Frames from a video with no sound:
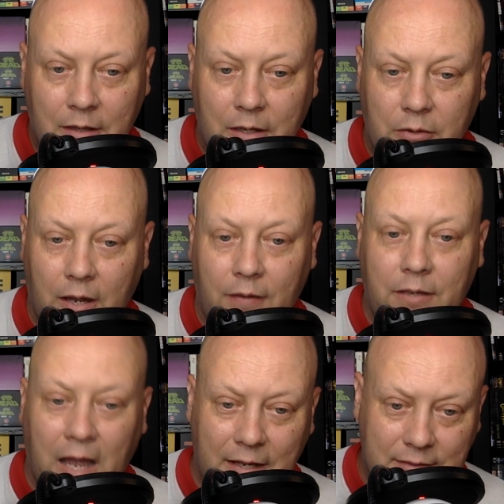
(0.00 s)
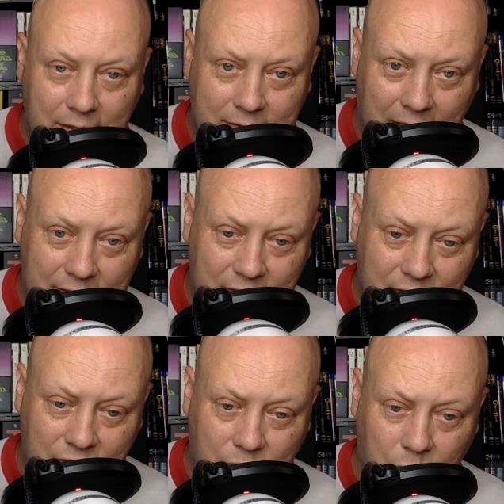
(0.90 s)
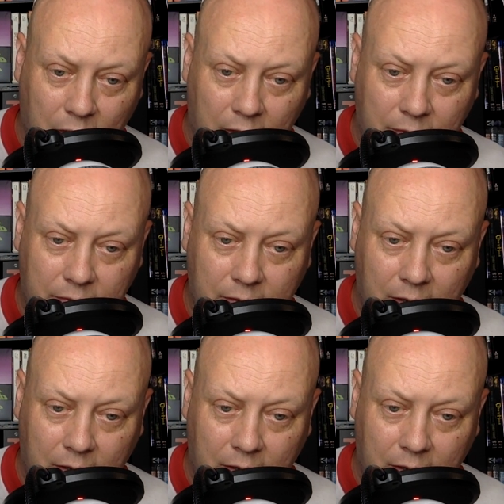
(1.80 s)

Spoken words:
Then you have casting sessions with